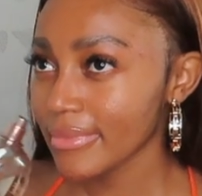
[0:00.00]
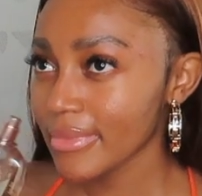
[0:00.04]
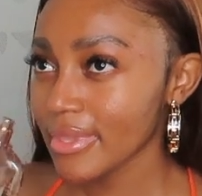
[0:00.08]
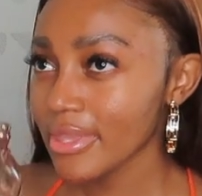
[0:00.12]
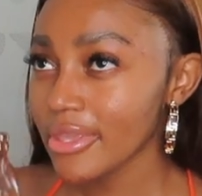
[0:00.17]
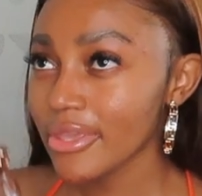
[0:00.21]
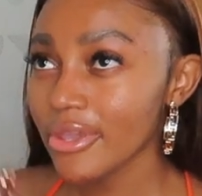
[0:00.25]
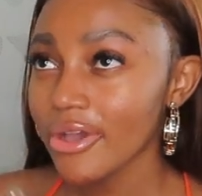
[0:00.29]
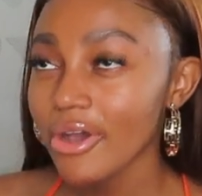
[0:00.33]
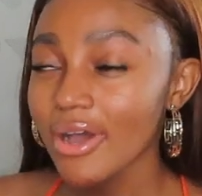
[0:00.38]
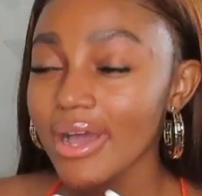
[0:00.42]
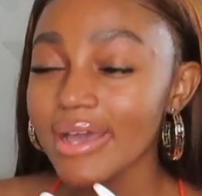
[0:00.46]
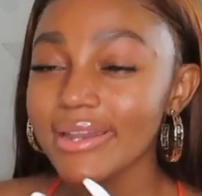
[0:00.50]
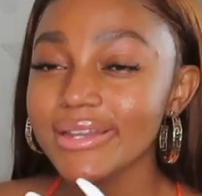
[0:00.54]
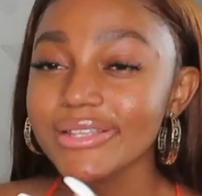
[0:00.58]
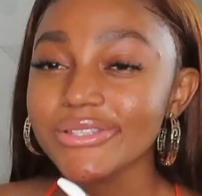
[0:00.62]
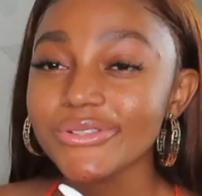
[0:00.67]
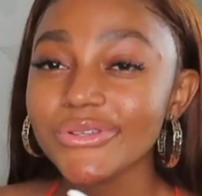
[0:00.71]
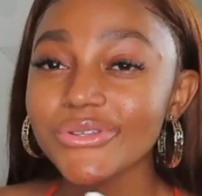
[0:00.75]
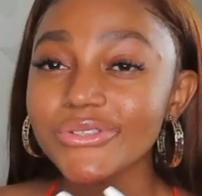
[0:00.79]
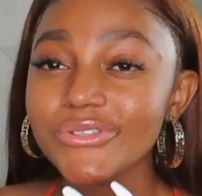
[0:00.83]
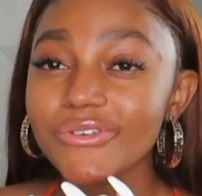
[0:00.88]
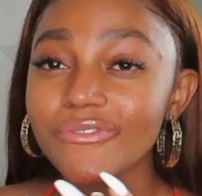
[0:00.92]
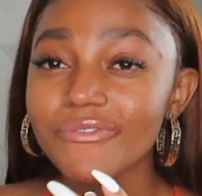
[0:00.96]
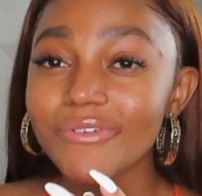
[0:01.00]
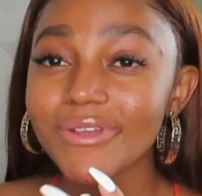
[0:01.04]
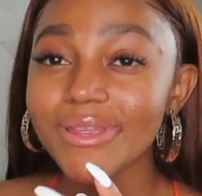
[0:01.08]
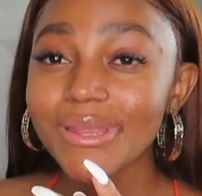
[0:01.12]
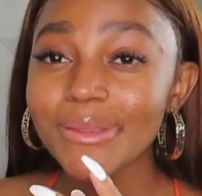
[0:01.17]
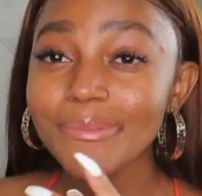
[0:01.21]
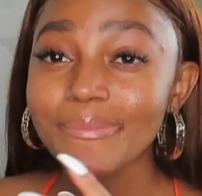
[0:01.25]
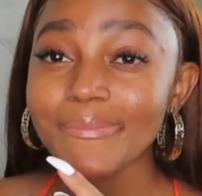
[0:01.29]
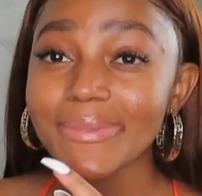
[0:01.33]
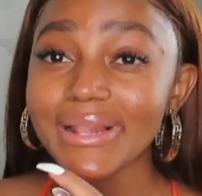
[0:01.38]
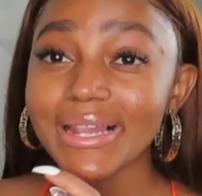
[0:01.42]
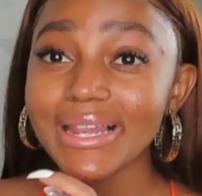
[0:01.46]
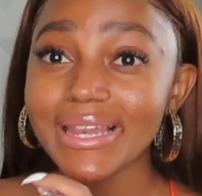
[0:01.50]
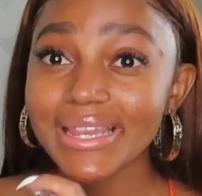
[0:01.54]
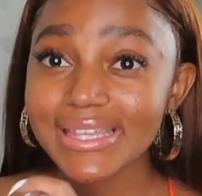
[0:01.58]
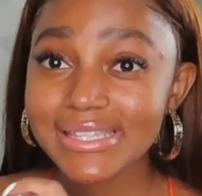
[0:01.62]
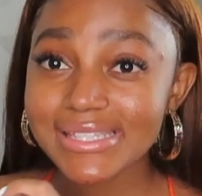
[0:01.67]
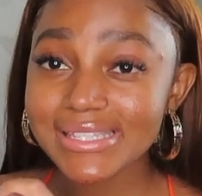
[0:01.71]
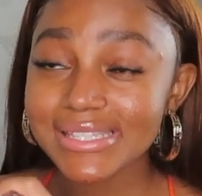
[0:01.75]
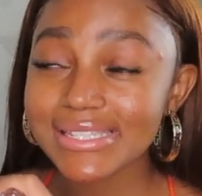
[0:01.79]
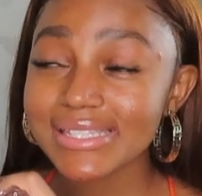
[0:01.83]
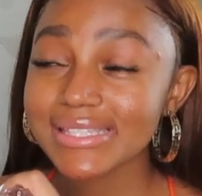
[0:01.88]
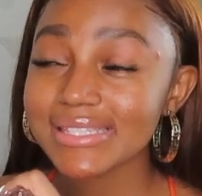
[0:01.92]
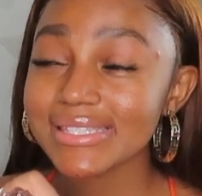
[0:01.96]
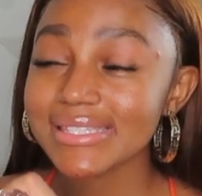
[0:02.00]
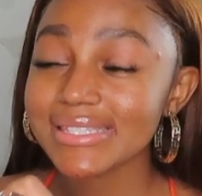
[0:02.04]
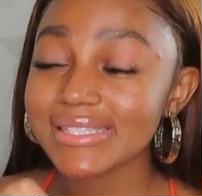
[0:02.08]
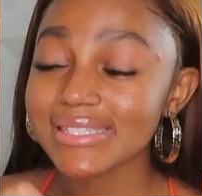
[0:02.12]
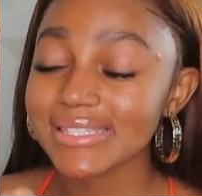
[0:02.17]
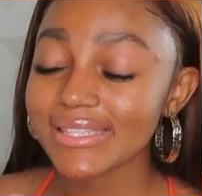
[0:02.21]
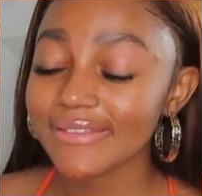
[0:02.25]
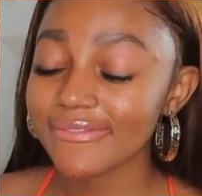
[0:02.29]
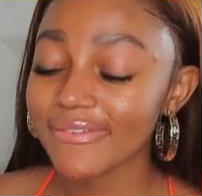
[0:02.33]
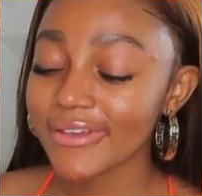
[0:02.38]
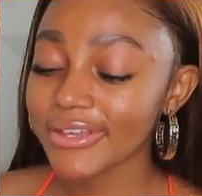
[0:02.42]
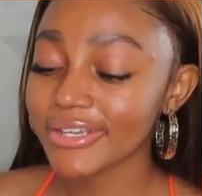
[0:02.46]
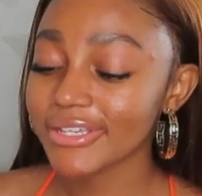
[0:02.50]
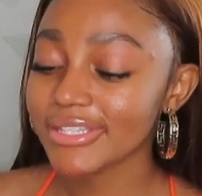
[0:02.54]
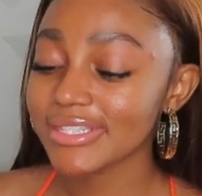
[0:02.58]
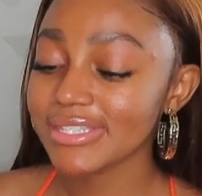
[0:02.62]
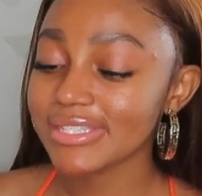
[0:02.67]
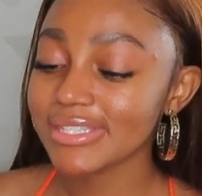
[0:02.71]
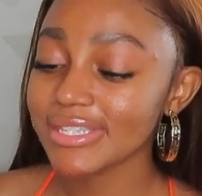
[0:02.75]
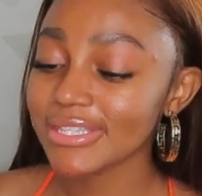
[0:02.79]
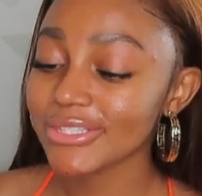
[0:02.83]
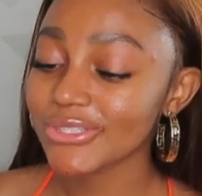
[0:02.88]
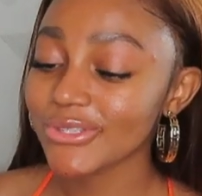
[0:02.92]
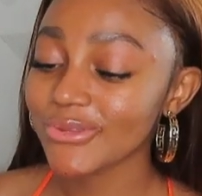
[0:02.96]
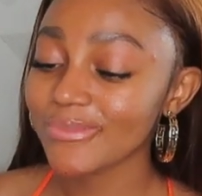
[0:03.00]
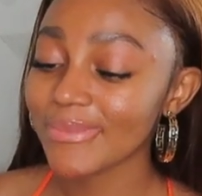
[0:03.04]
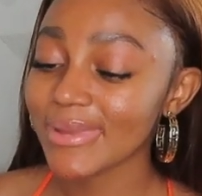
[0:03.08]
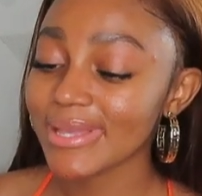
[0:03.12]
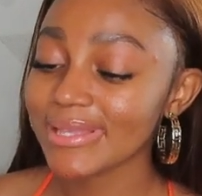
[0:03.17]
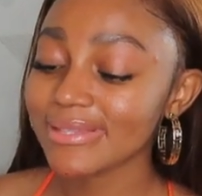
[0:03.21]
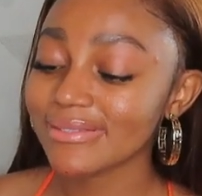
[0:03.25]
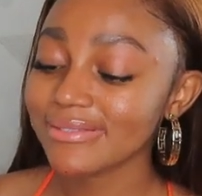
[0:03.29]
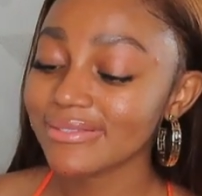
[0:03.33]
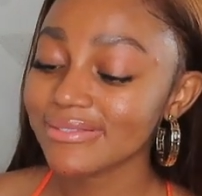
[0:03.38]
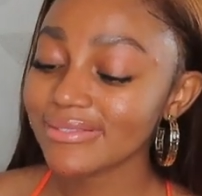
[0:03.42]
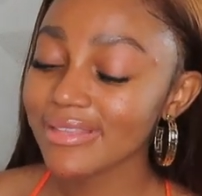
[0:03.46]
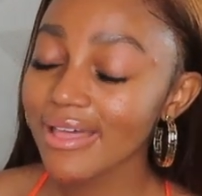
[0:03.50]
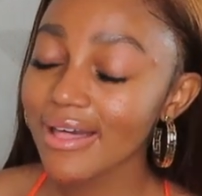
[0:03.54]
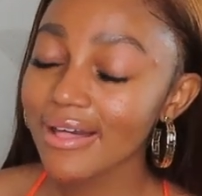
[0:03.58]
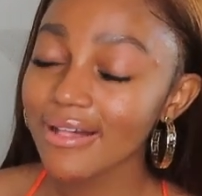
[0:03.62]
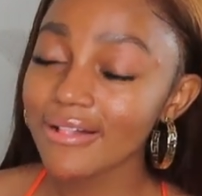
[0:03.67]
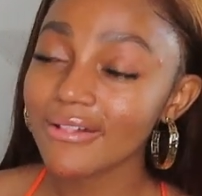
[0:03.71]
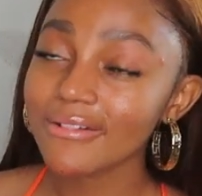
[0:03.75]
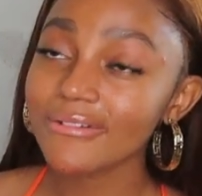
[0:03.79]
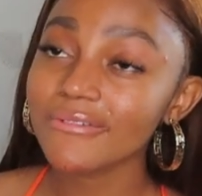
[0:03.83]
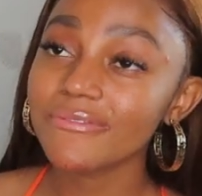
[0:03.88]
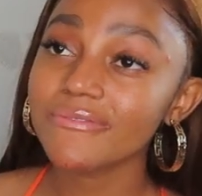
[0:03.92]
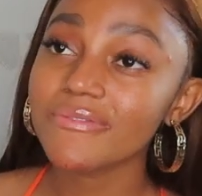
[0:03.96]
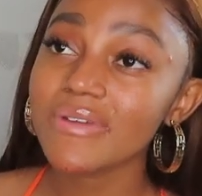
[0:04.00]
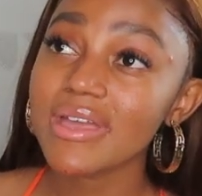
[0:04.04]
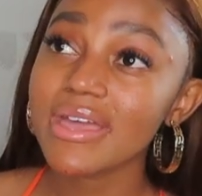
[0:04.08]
Yeah, and it's also very pleasant, if I could say so myself.